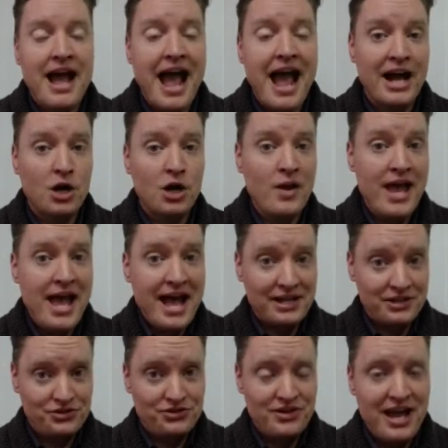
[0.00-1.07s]

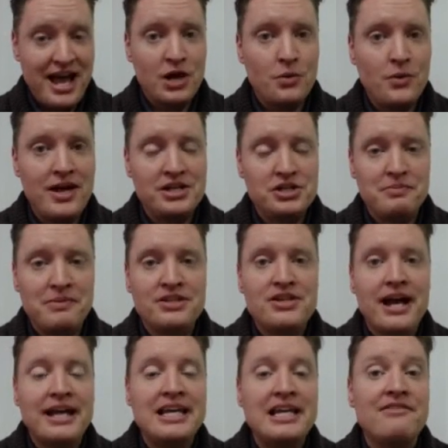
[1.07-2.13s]
acquiesce. Acquiesce means
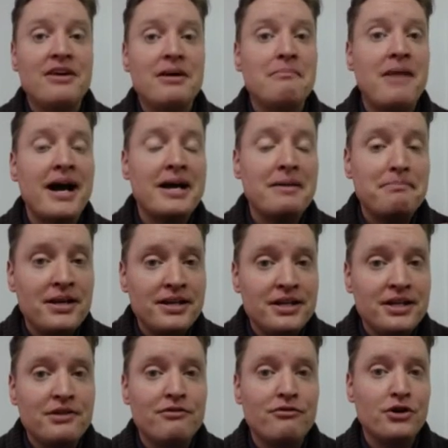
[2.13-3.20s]
I give up my
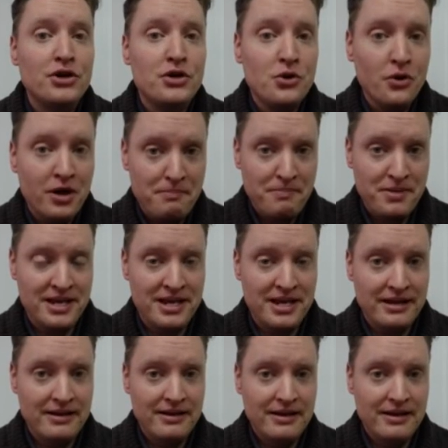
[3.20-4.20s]
opinion for your opinion.